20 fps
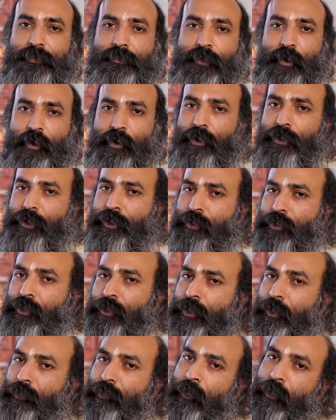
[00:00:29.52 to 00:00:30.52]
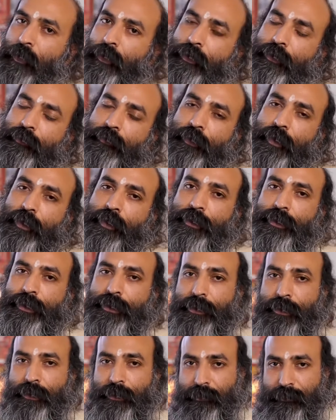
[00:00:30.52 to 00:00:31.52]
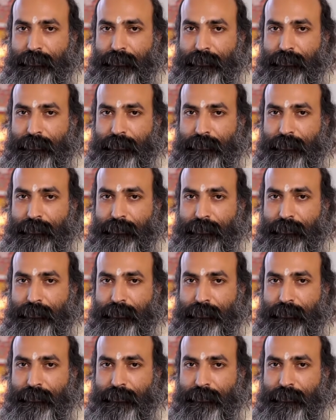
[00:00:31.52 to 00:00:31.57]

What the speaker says: You know, the root of all the fears,